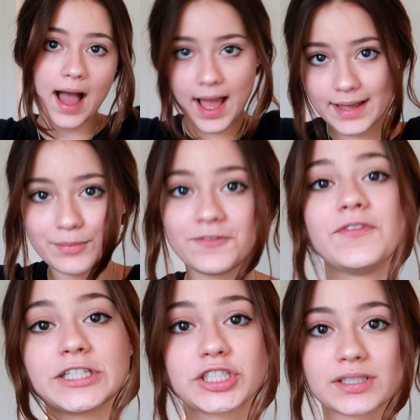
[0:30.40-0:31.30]
I'm
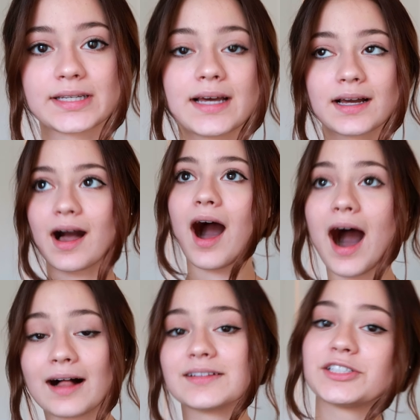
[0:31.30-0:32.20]
officially a
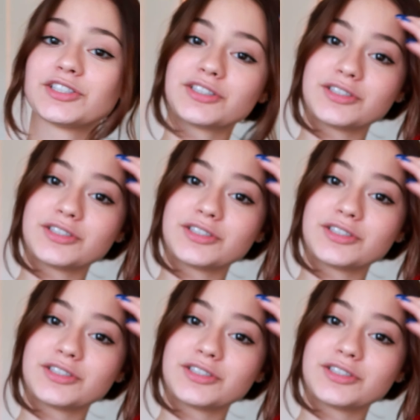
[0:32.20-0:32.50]
college